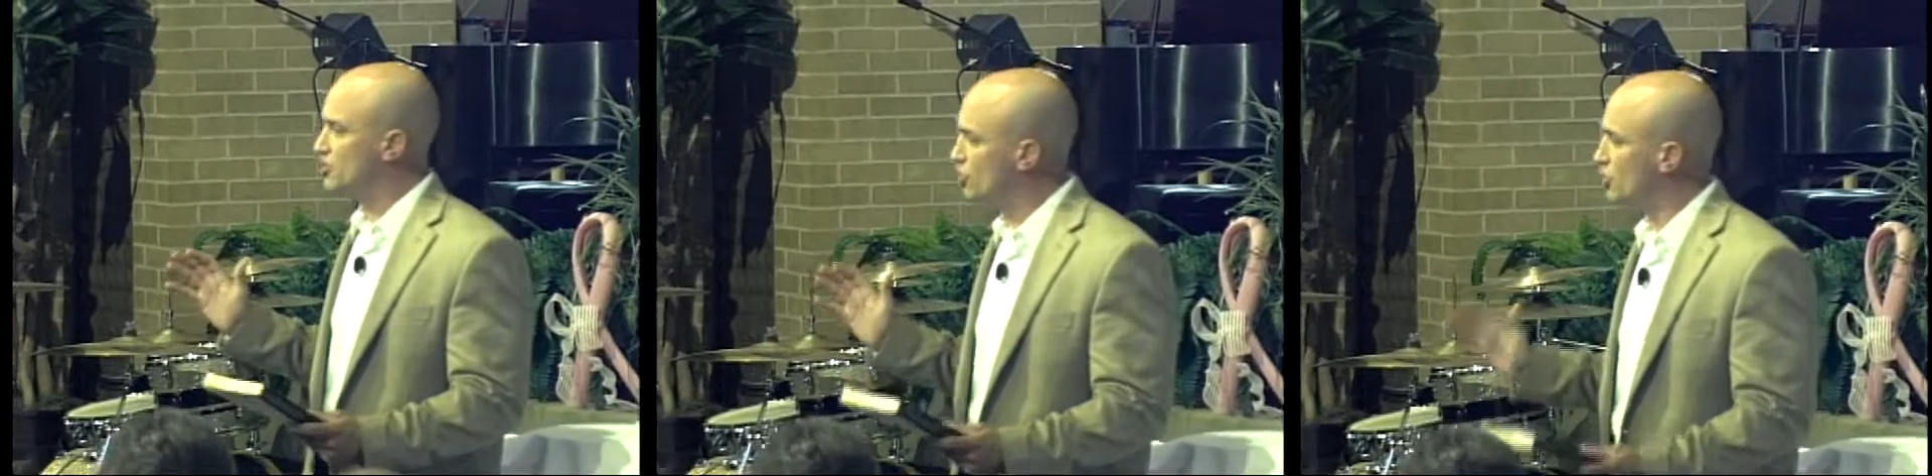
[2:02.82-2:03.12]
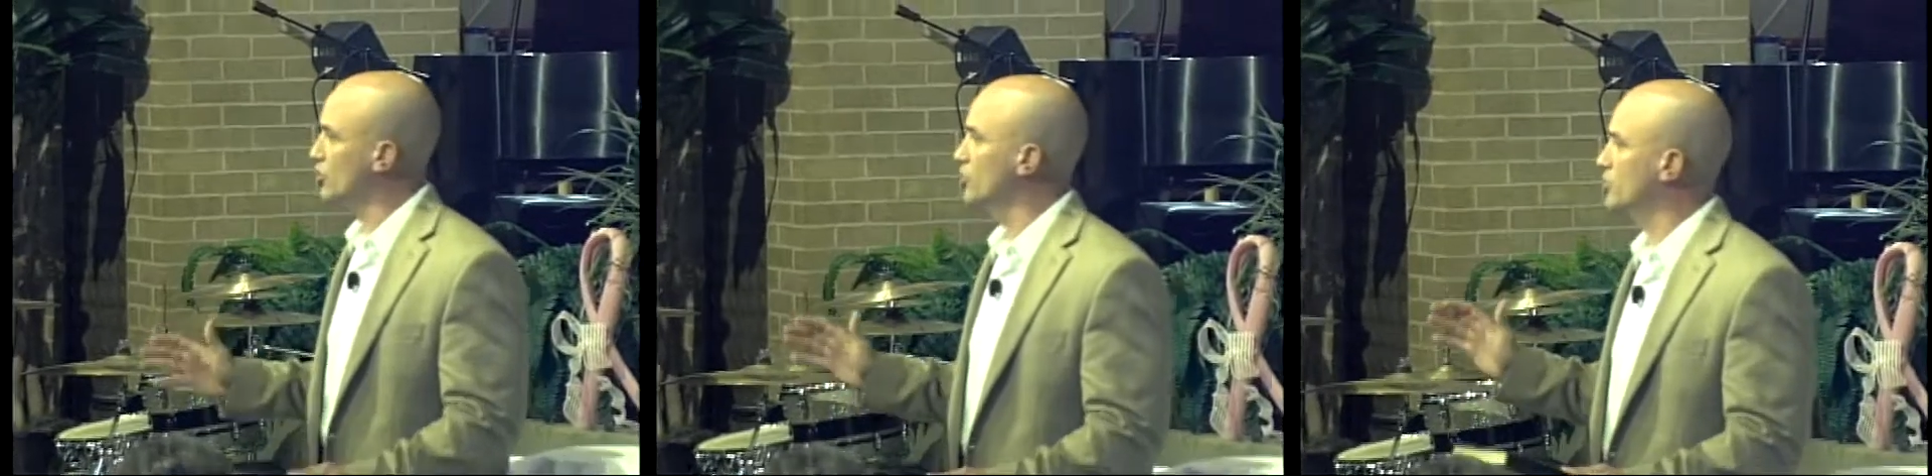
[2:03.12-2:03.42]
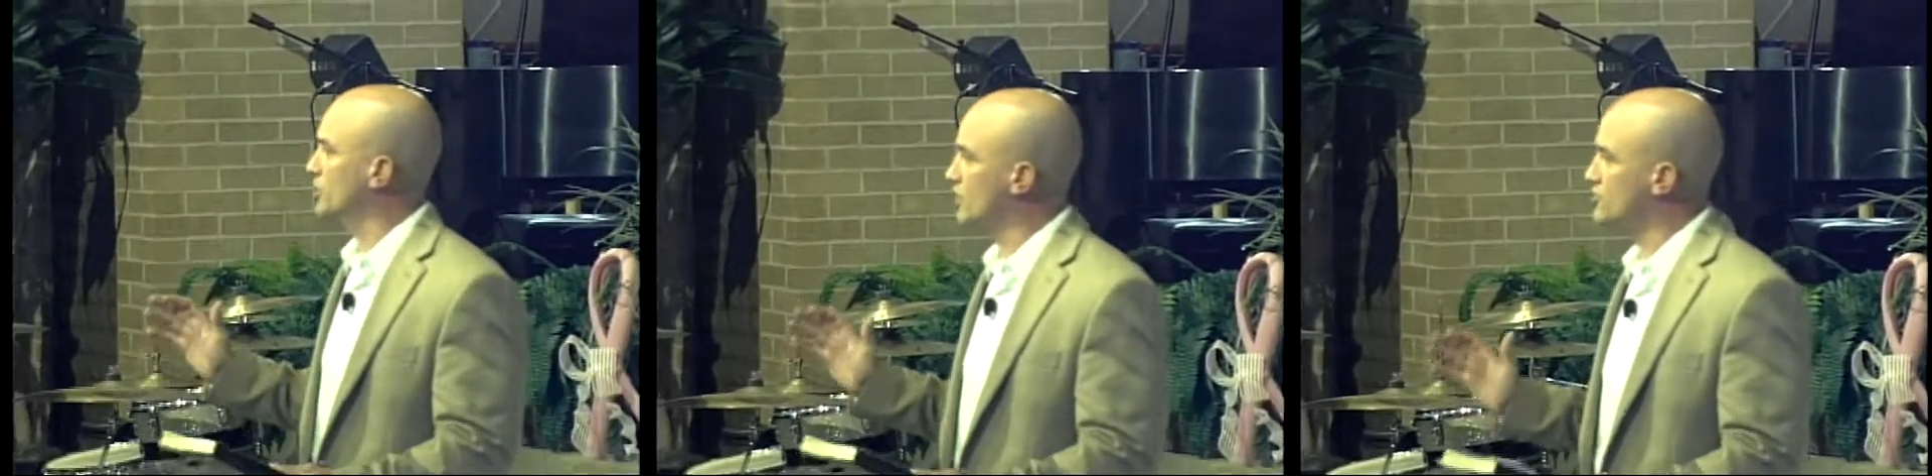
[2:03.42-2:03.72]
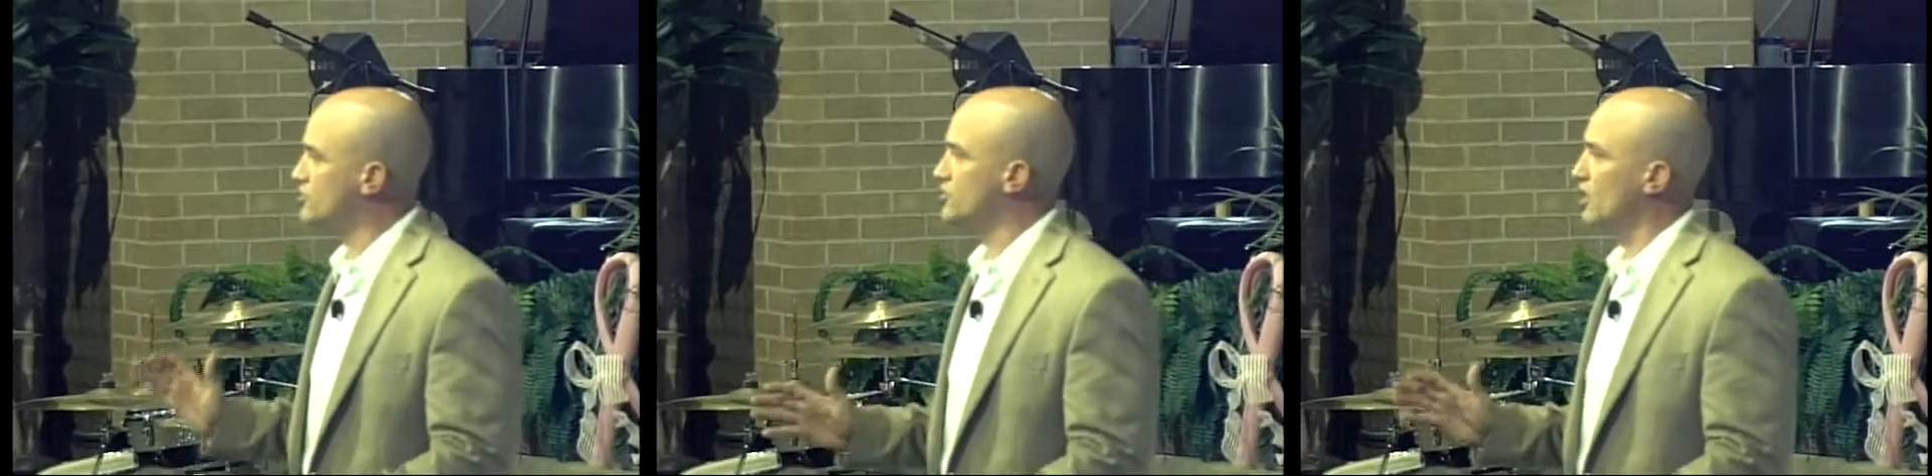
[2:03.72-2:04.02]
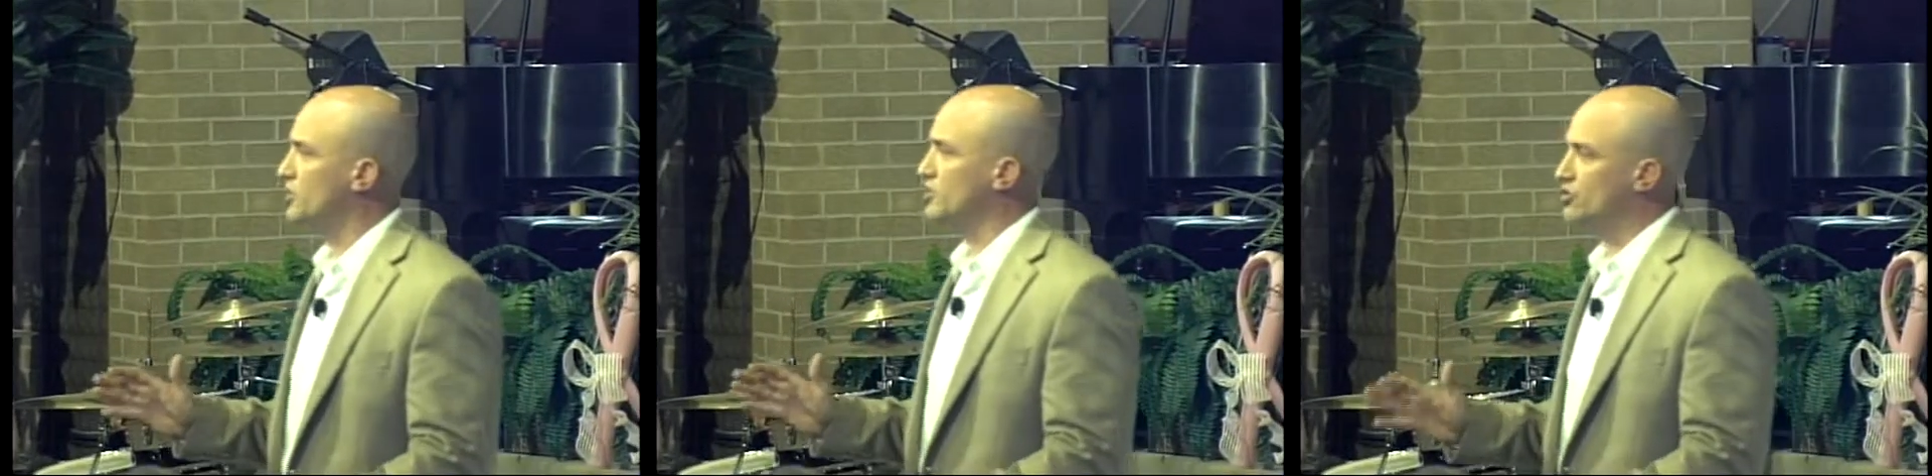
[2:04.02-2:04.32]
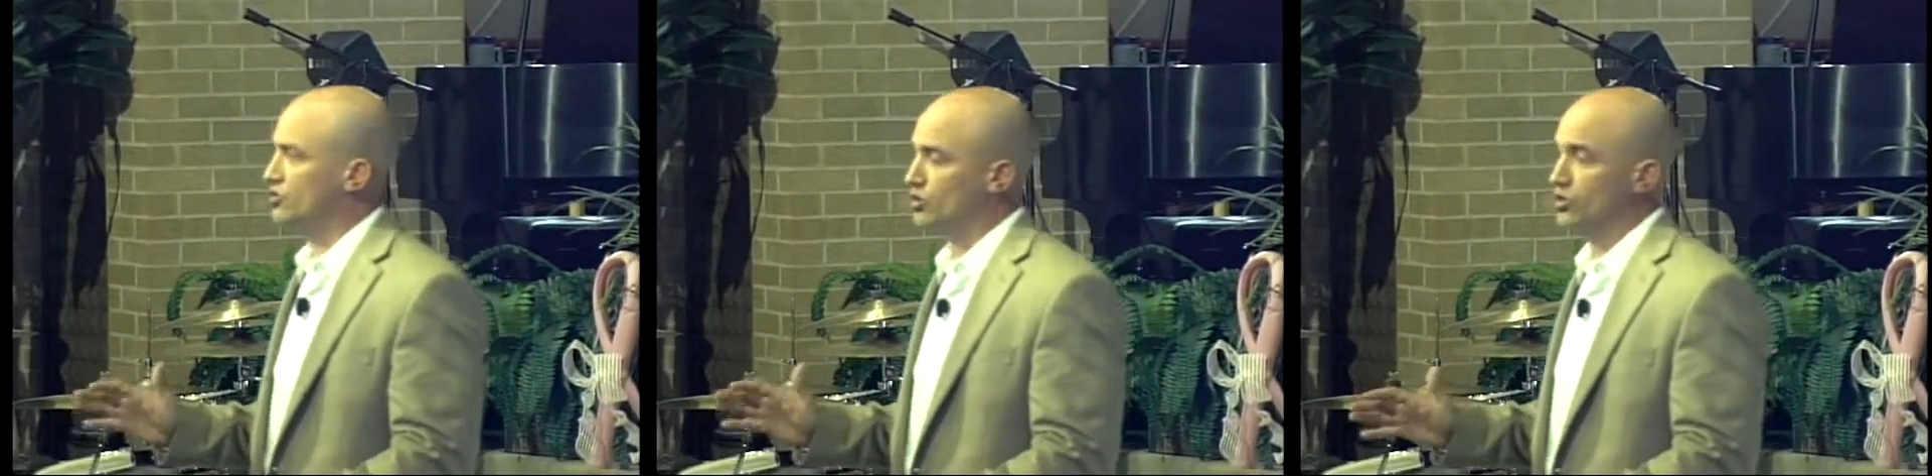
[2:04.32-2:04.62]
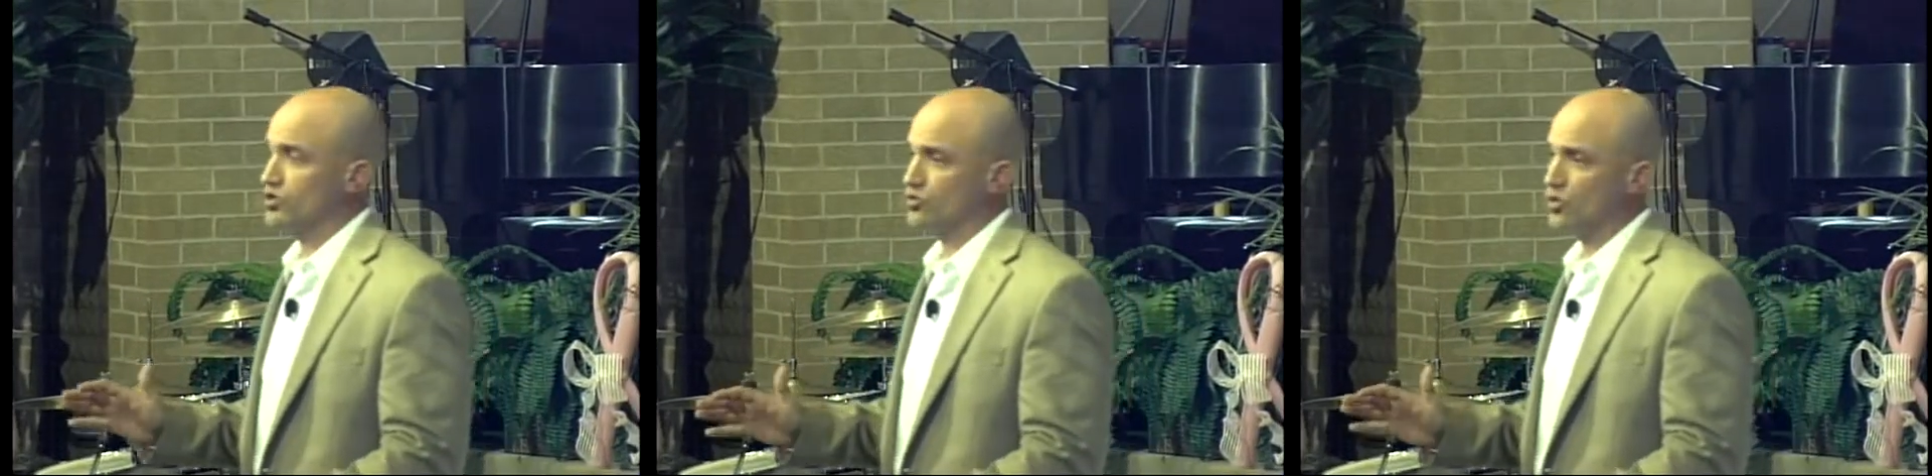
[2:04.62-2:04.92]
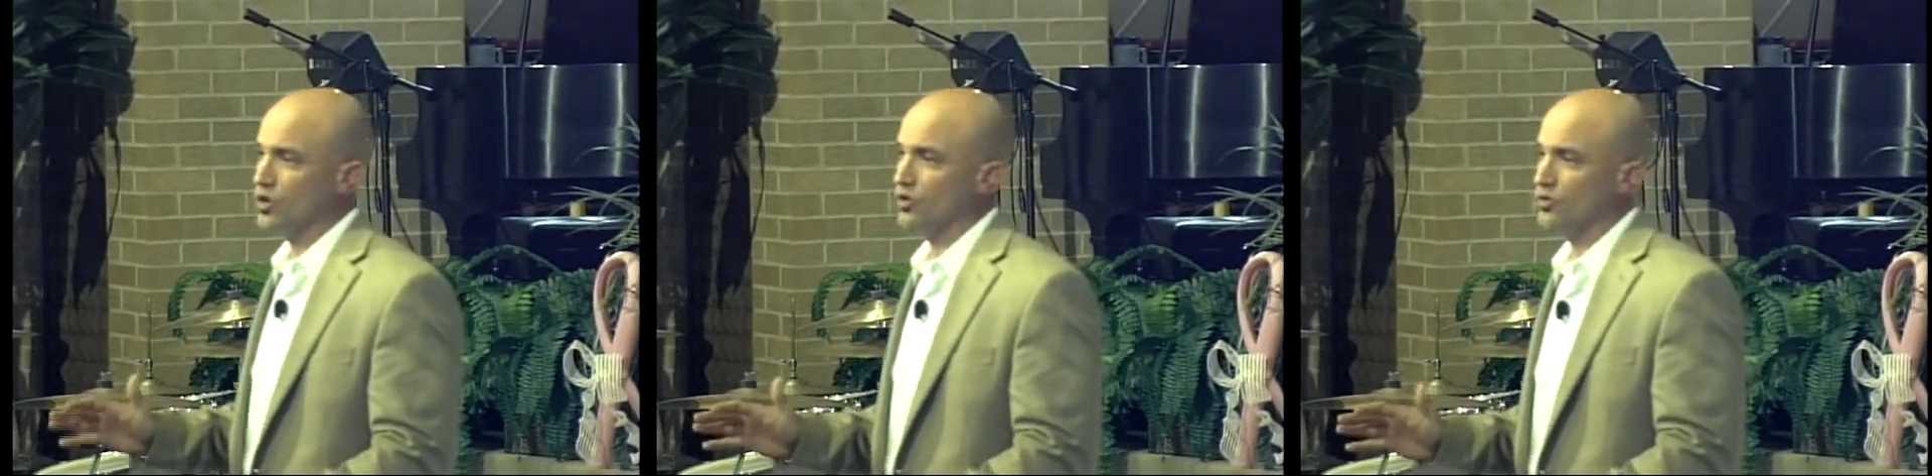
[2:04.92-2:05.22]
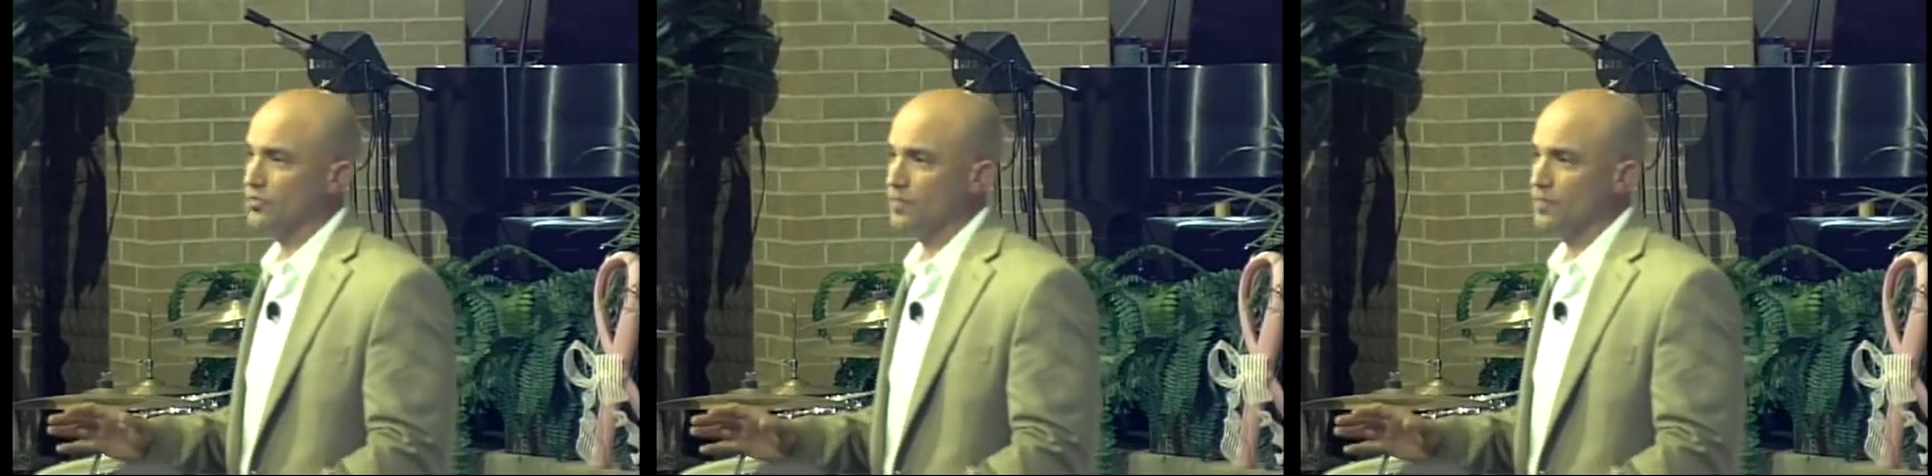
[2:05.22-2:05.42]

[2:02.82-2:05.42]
you were good because you tell me that you're good in your word.